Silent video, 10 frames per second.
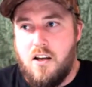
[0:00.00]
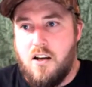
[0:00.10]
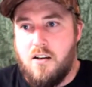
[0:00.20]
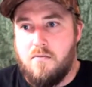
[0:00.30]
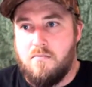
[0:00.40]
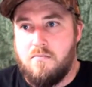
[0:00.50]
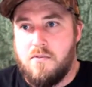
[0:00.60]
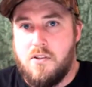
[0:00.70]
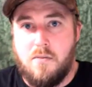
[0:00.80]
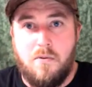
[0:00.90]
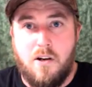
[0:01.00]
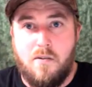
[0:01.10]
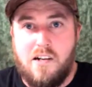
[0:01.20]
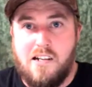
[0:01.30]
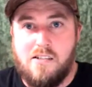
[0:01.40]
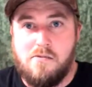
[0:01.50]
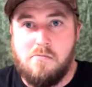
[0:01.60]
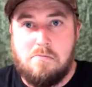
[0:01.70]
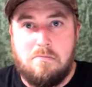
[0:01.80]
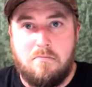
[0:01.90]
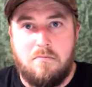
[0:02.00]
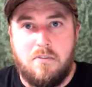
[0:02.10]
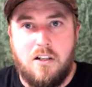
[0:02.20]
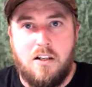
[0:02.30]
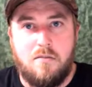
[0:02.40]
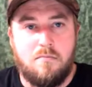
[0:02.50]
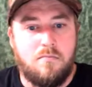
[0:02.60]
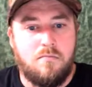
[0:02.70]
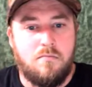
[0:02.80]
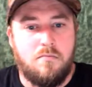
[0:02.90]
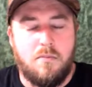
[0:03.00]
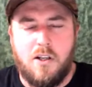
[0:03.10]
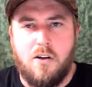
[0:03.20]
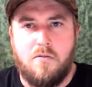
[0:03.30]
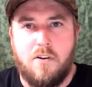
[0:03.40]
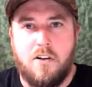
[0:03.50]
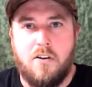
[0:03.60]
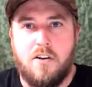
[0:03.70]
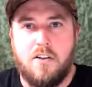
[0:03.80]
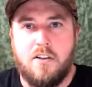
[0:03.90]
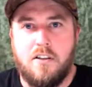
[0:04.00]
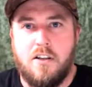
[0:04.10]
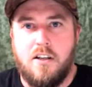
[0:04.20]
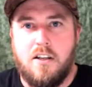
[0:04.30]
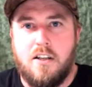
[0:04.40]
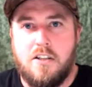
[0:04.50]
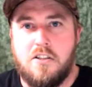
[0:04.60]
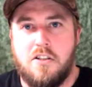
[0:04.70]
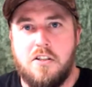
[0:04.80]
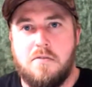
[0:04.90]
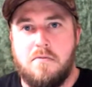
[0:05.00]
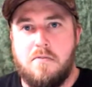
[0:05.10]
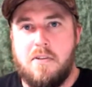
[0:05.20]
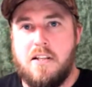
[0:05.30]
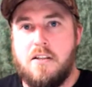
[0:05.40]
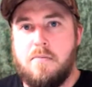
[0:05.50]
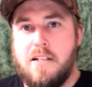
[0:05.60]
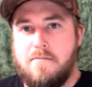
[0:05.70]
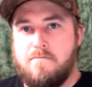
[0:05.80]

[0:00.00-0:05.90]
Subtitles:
to the point where my girlfriend kind of gets shits with me a little bit.